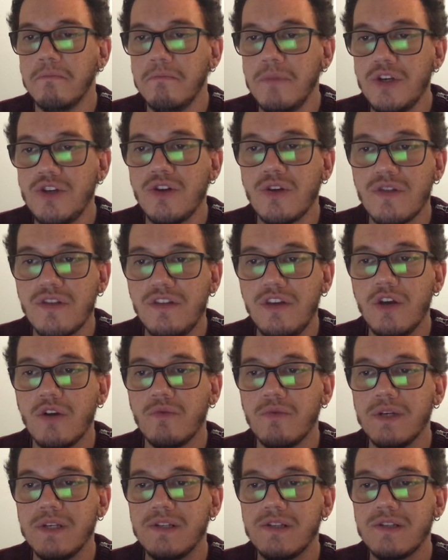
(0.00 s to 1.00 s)
Mission
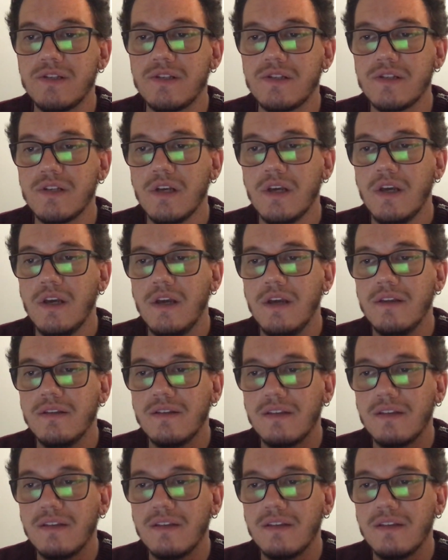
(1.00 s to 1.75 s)
theorists in